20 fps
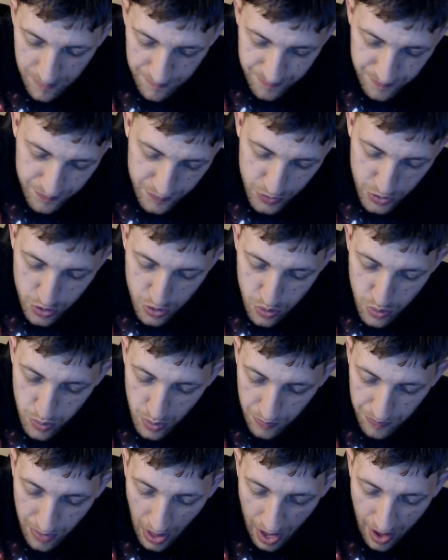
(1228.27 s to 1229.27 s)
You will
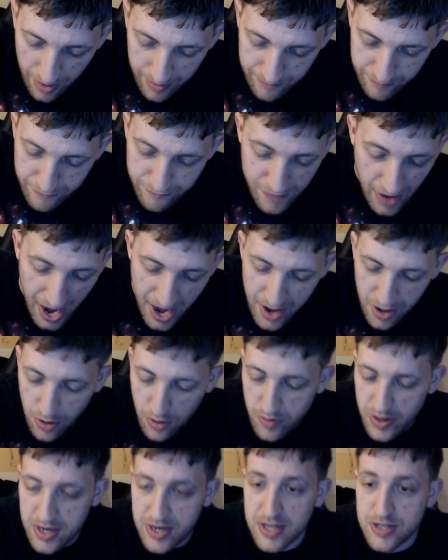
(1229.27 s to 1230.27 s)
not file
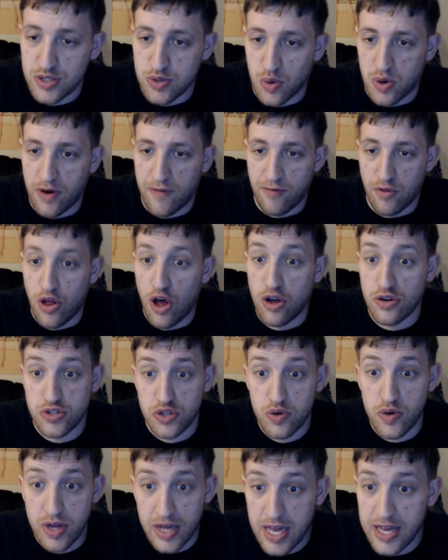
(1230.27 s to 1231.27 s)
any sort of lawsuit
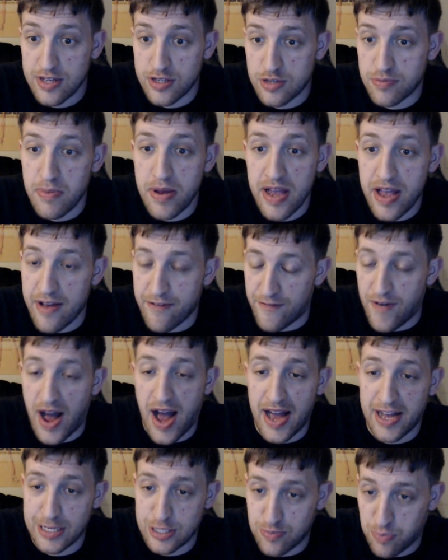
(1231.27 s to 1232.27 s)
against me if I
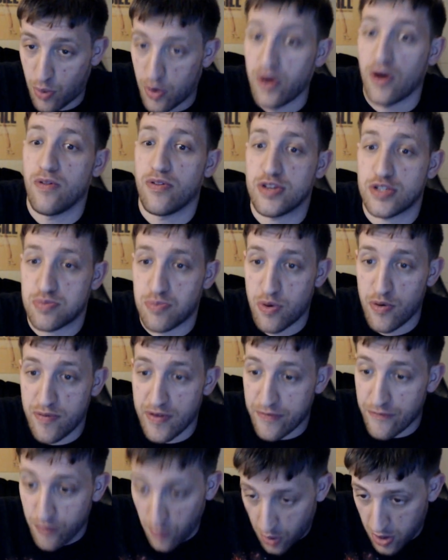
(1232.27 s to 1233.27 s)
spoil this movie
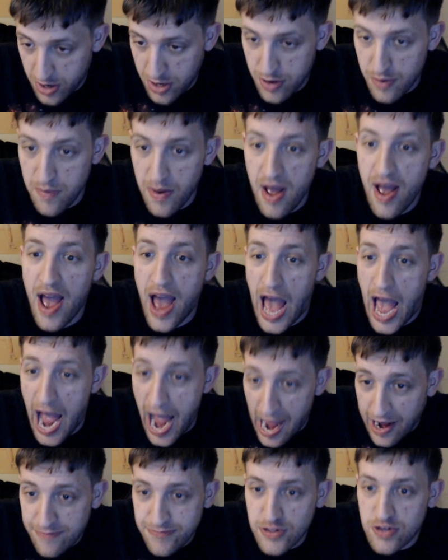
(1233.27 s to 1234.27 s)
for you
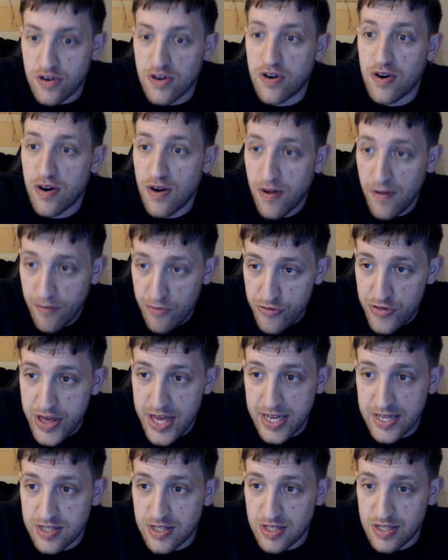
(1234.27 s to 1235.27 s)
after
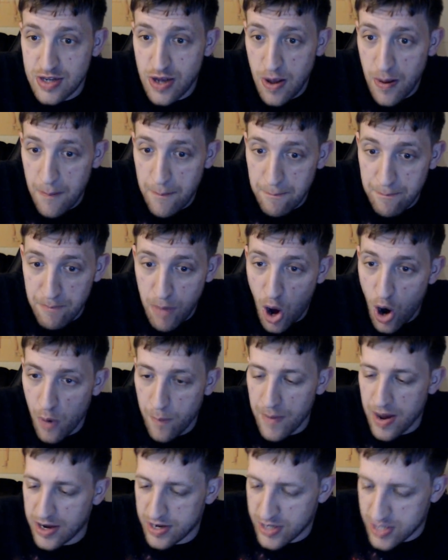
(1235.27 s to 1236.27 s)
this
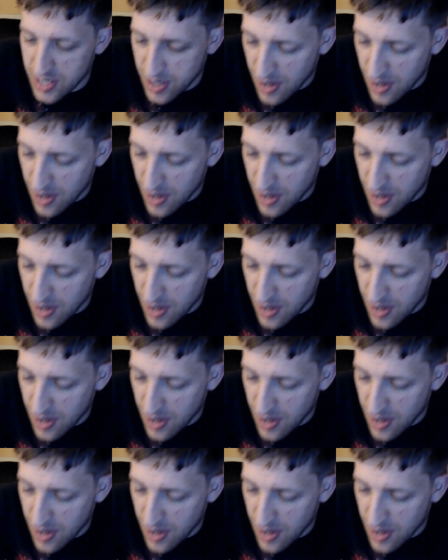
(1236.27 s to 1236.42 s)
moment.